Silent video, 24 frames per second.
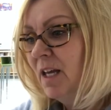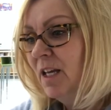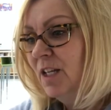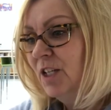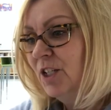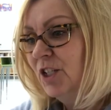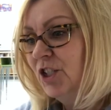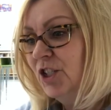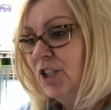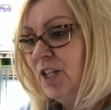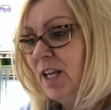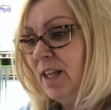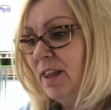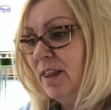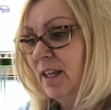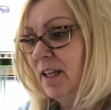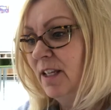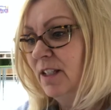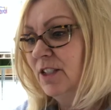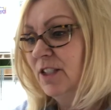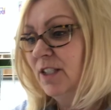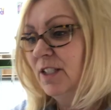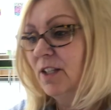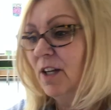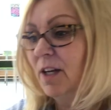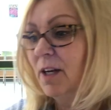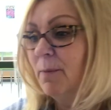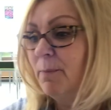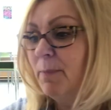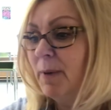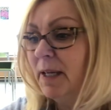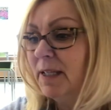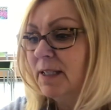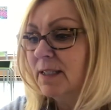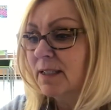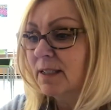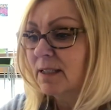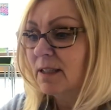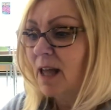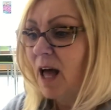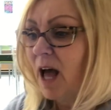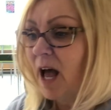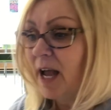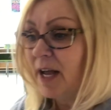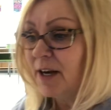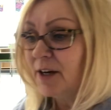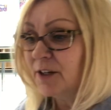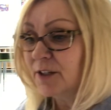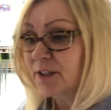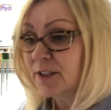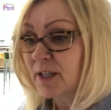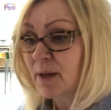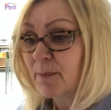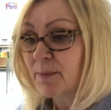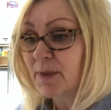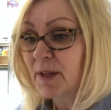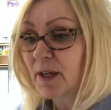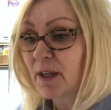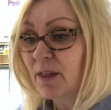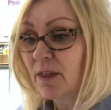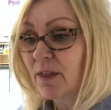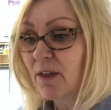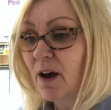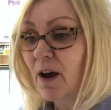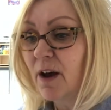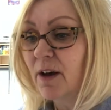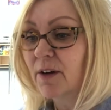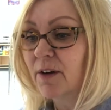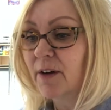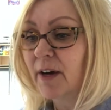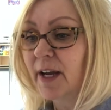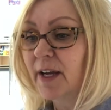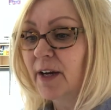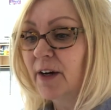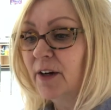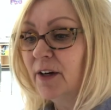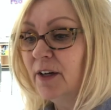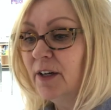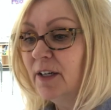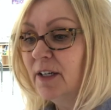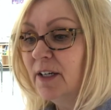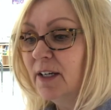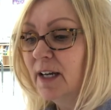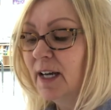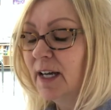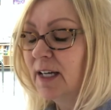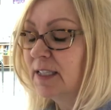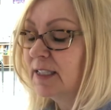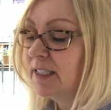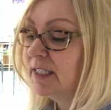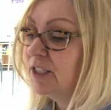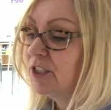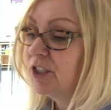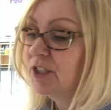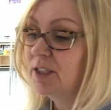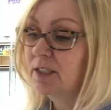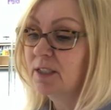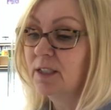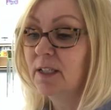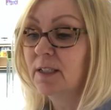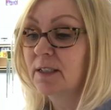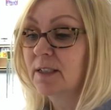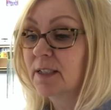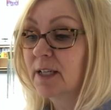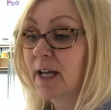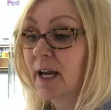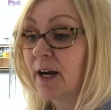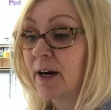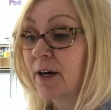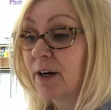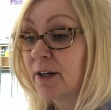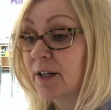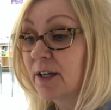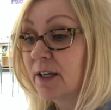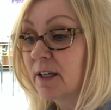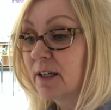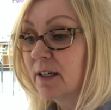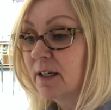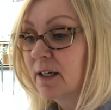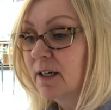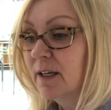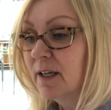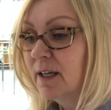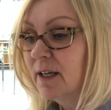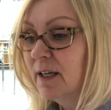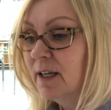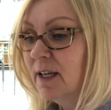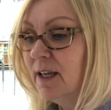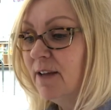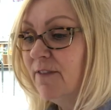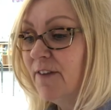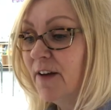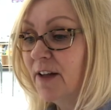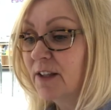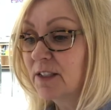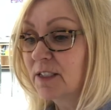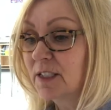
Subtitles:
"She thinks she's on a big slide or something," thought Gregor. At least she's not scared. He felt